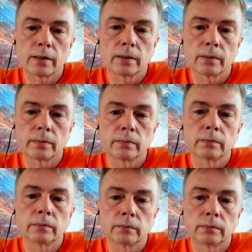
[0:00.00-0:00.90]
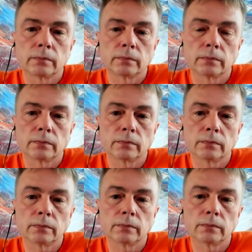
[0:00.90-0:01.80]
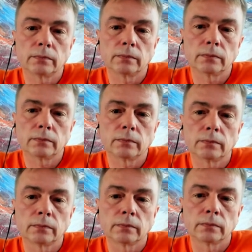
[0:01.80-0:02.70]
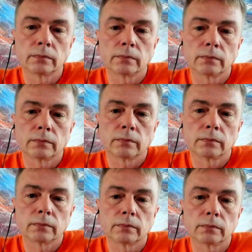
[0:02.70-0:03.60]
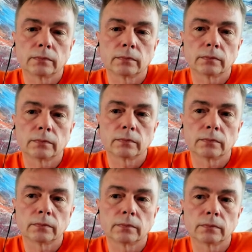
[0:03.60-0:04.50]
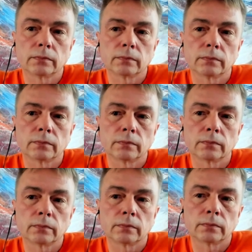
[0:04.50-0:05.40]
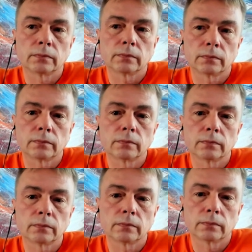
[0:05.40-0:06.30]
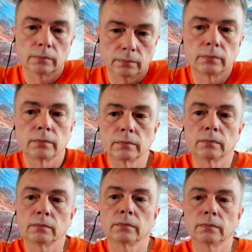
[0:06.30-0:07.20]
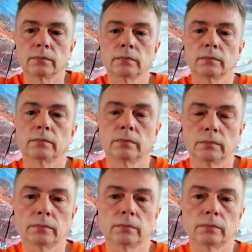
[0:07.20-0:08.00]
(silent)